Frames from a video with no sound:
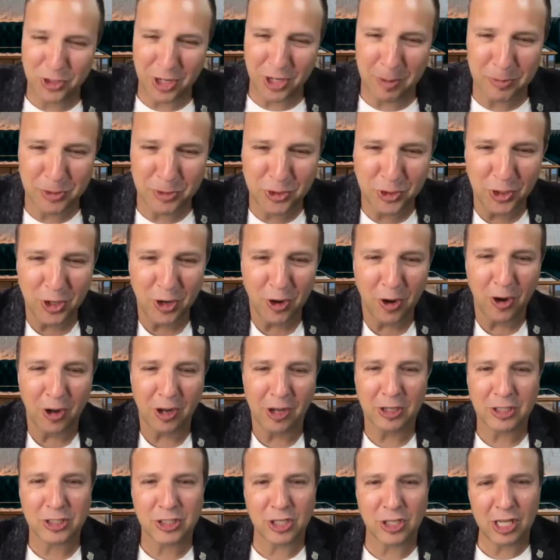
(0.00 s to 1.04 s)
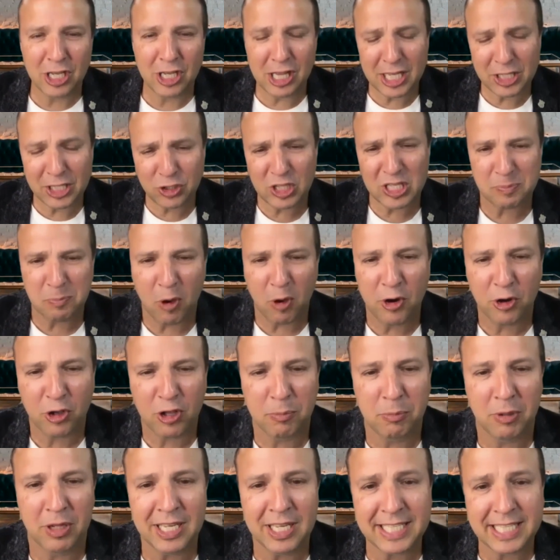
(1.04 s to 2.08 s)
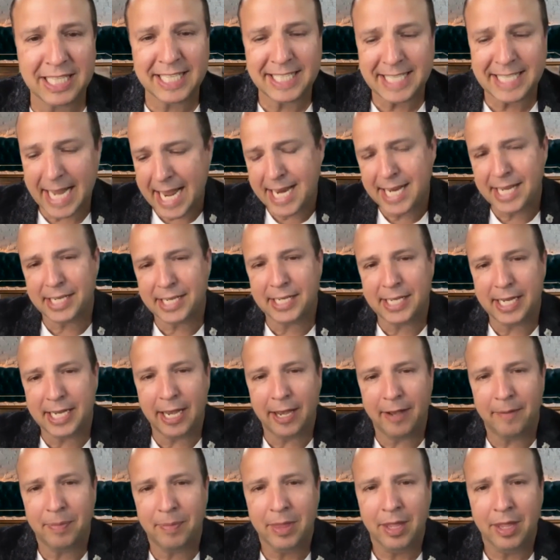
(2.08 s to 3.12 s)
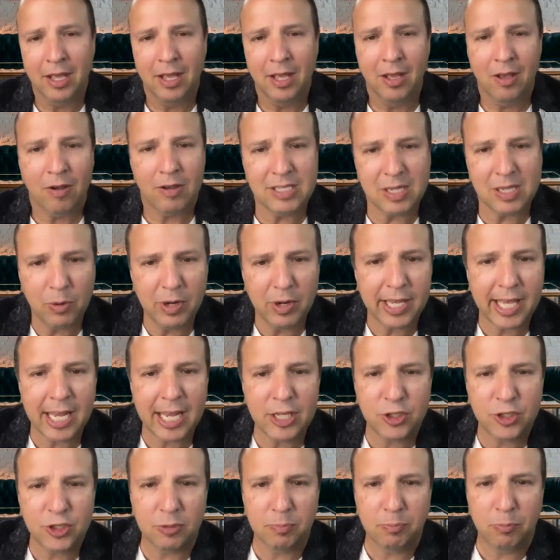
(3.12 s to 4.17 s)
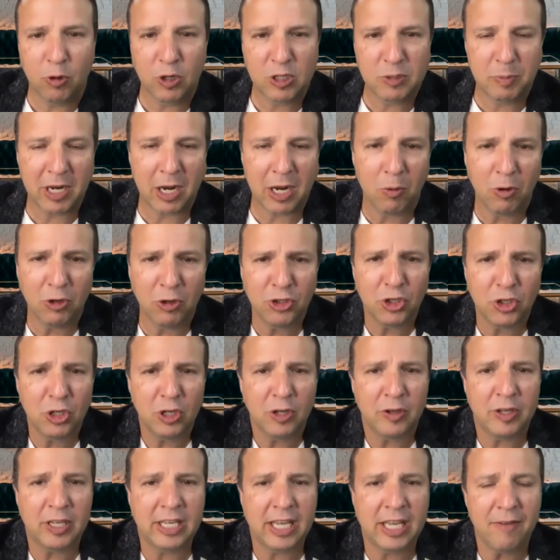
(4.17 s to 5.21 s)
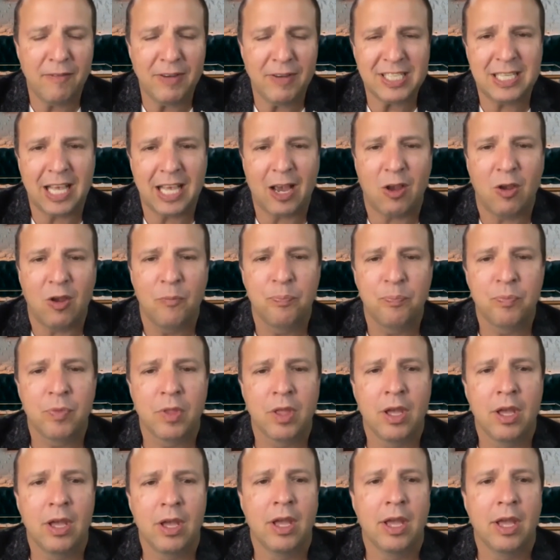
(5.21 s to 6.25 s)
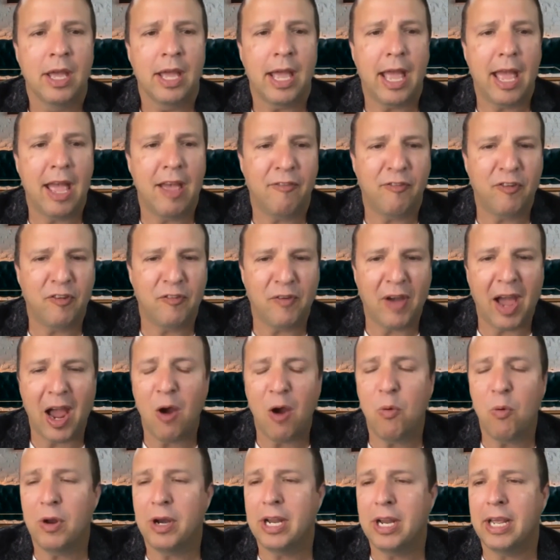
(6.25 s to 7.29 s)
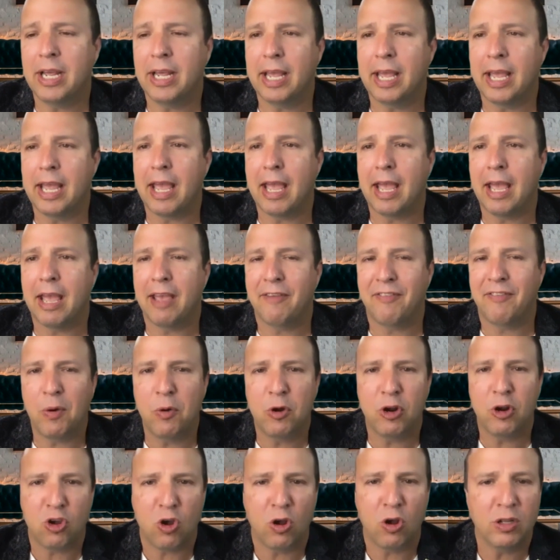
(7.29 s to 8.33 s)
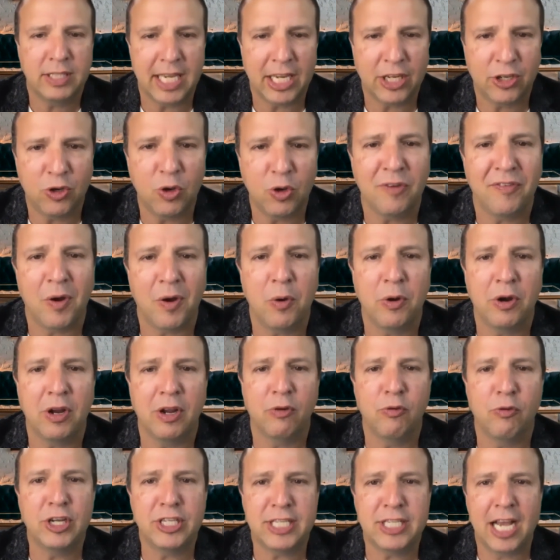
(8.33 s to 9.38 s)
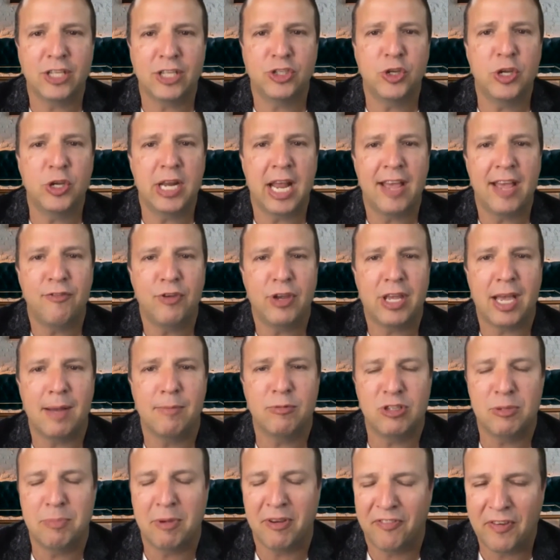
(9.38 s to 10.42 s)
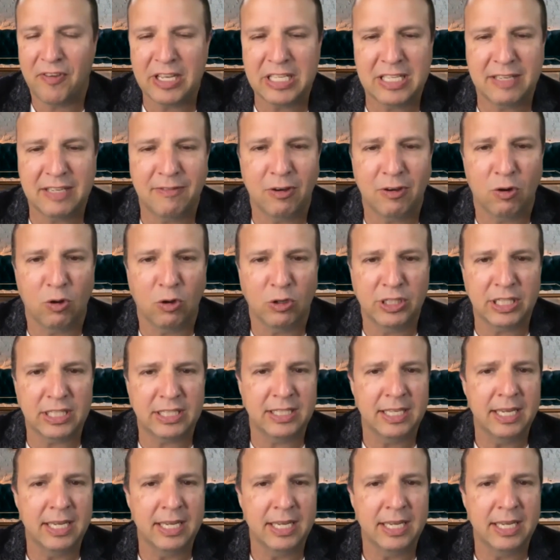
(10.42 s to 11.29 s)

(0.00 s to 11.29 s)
sure you are. So let's do this, Barnacle Bill. Let's end it here, because I want to get into your books, but I want you to give us, like, if I want to contact you, if I want to reach out to you and have you come to my festival, or just